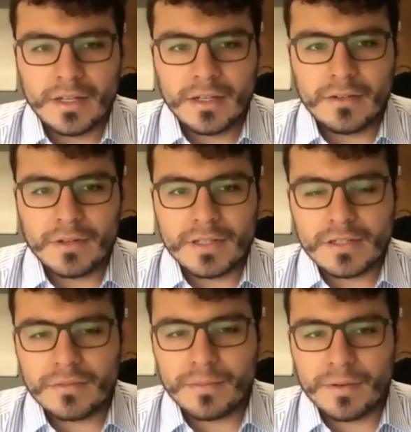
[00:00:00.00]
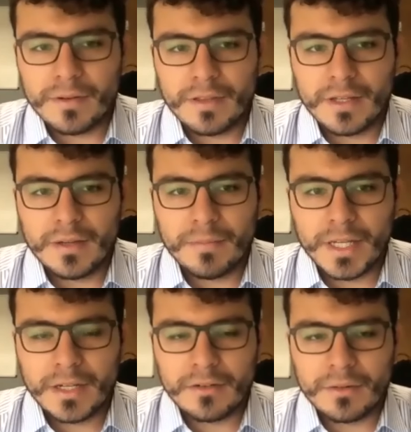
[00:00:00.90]
uh, research of, of the
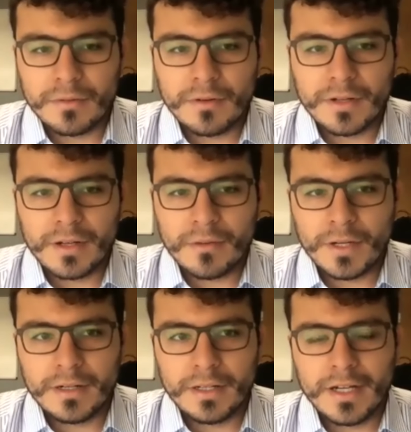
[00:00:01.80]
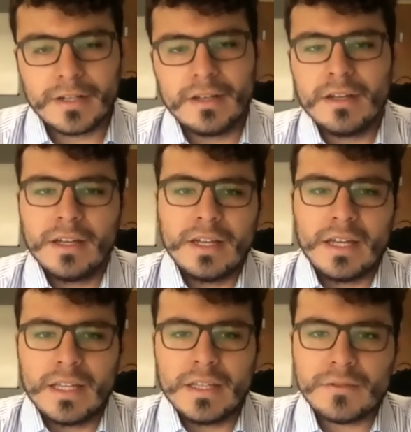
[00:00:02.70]
Baker Group uh, quite a lot.
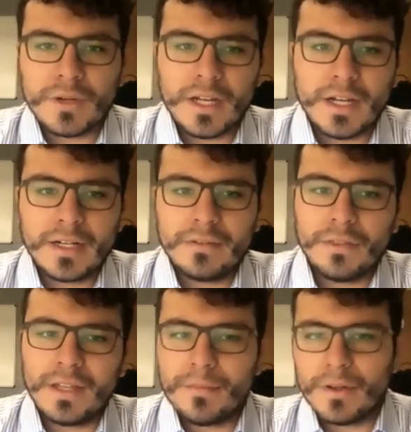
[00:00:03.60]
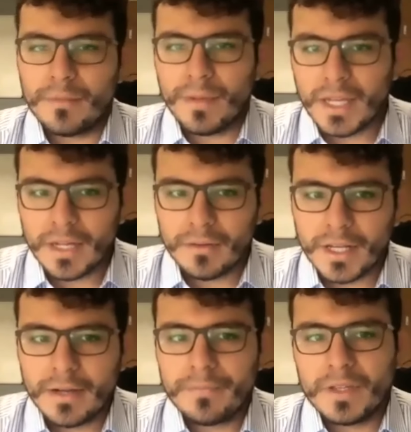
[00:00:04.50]
In this regard, if you think about the Bay
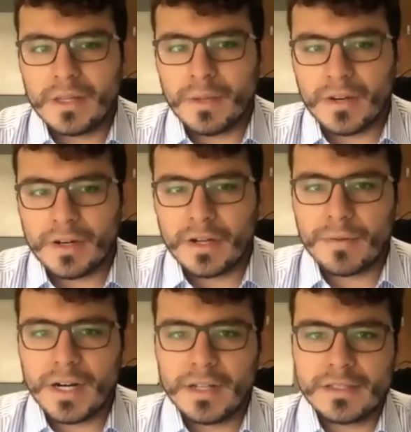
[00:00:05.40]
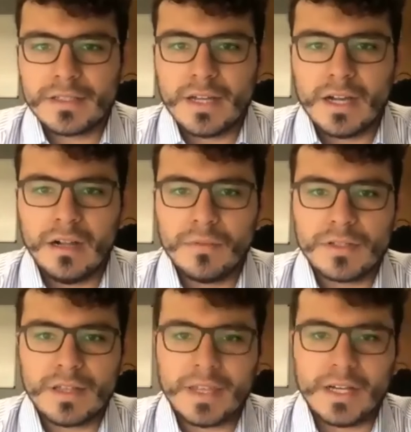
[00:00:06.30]
Area, the Bay Area comprises almost
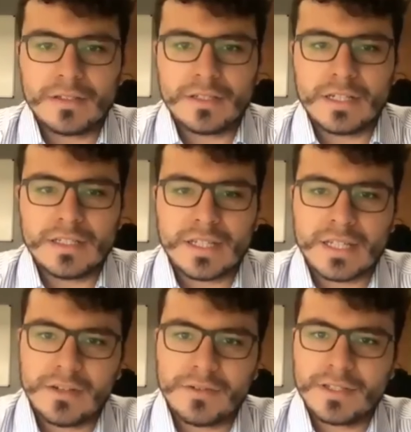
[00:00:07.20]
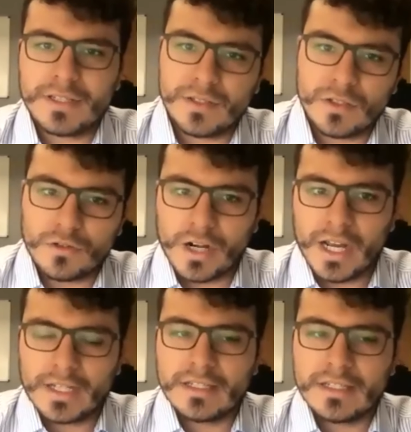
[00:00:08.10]
1,600 census
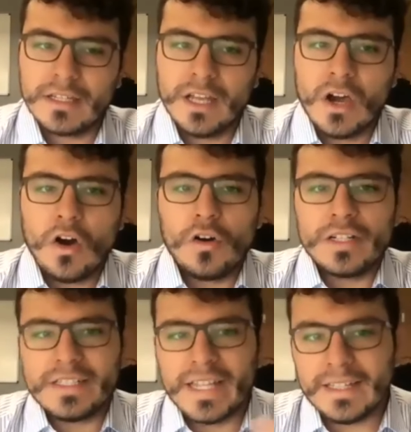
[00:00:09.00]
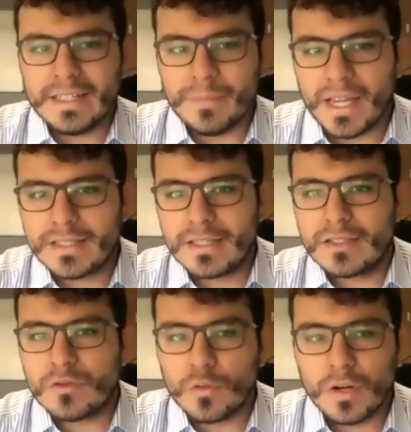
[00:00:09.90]
tracts. On a daily basis,
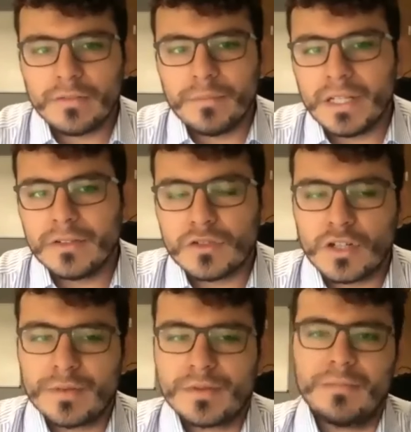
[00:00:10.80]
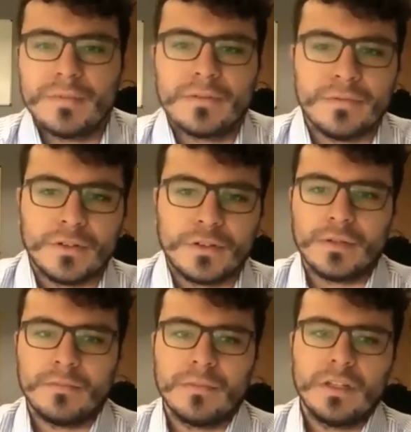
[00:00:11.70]
12 million trips are
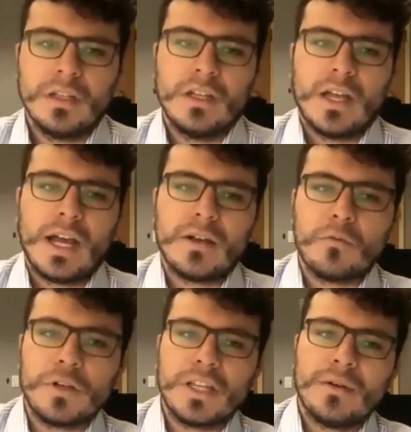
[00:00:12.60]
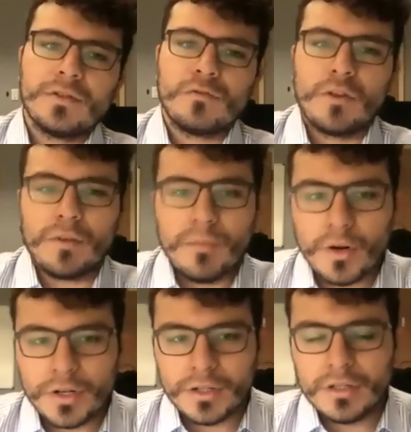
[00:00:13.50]
performed. And when it comes to our
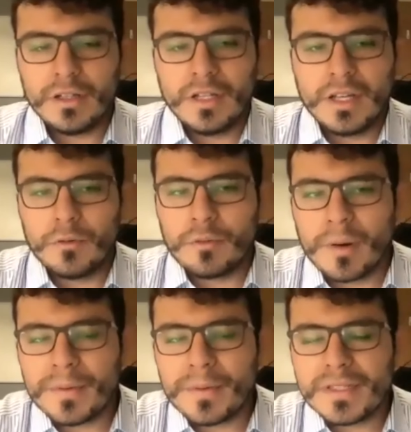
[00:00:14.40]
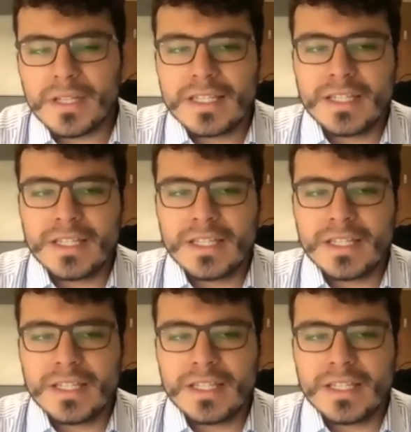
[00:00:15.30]
model, we represent the